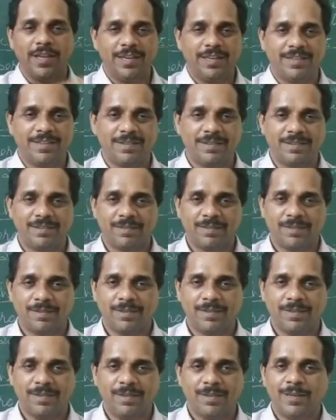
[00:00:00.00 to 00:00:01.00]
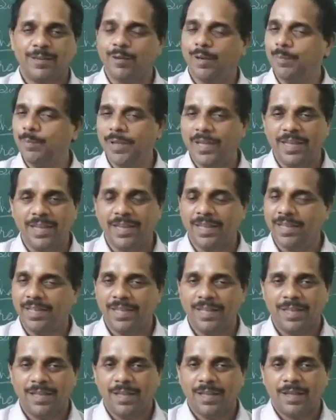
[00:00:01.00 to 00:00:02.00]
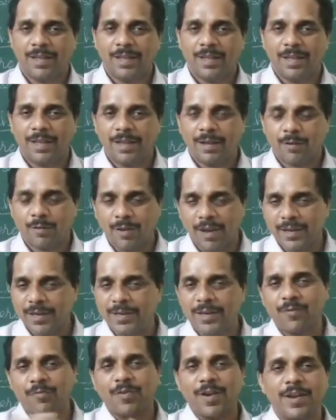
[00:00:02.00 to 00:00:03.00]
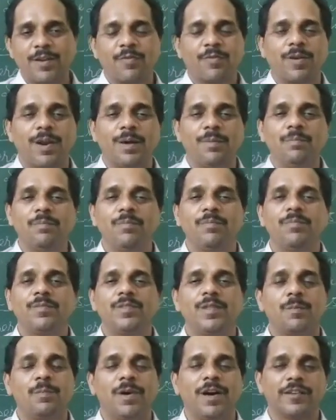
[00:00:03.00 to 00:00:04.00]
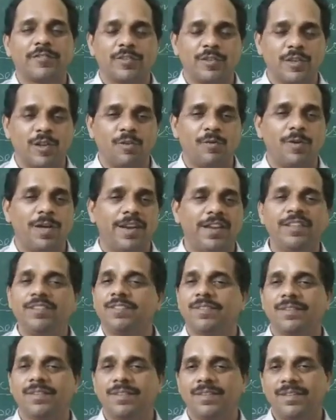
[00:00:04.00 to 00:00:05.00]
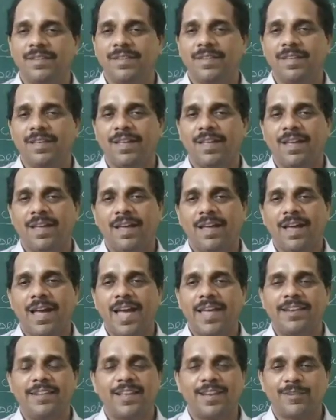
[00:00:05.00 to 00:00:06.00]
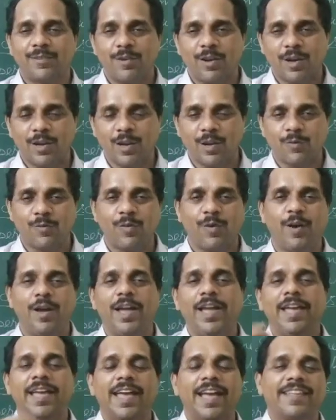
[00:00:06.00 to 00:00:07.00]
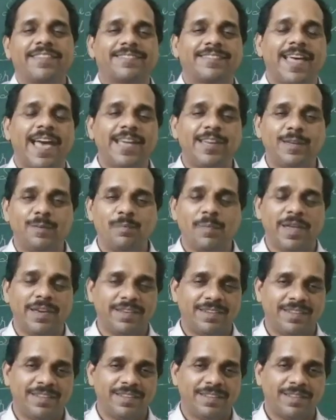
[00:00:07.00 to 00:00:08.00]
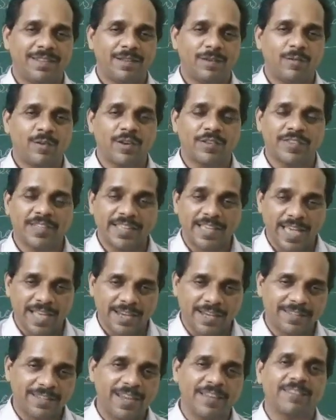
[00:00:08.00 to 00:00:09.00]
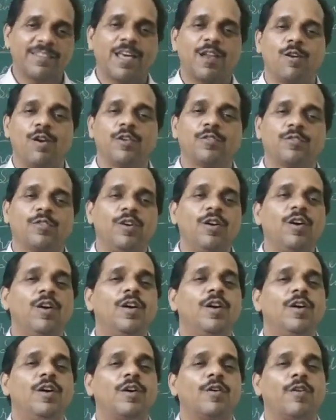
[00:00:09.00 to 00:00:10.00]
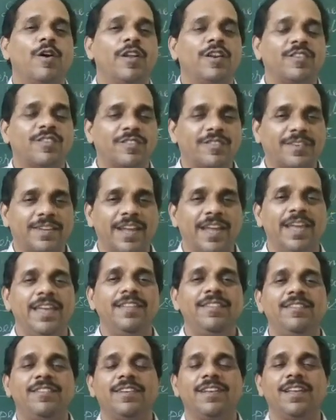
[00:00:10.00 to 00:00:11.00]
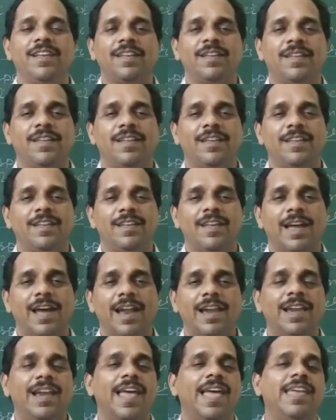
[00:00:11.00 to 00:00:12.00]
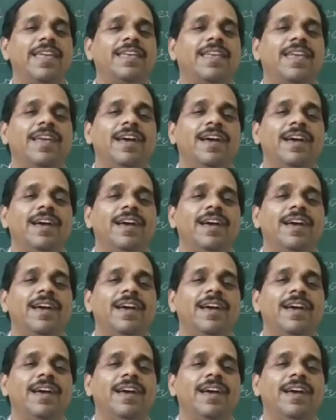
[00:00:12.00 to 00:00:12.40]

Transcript: it. It will be quite different from the Merchant of Venice, and there is a lot of excitement because the characters are also quite strange, unlike